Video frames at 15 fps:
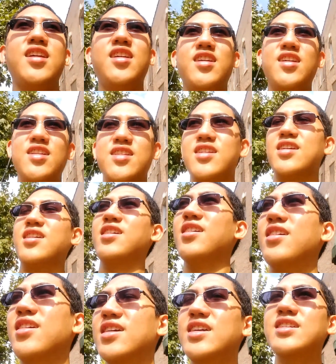
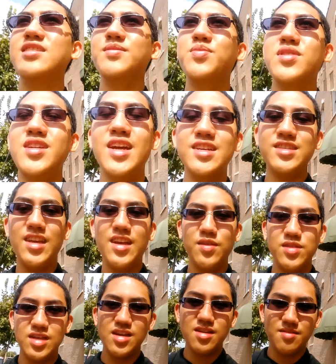and it's a pretty nice
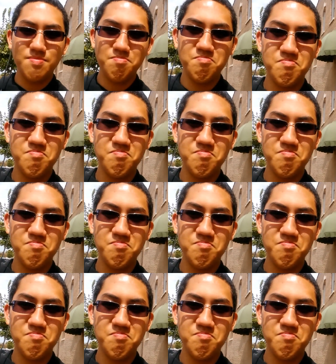day outside.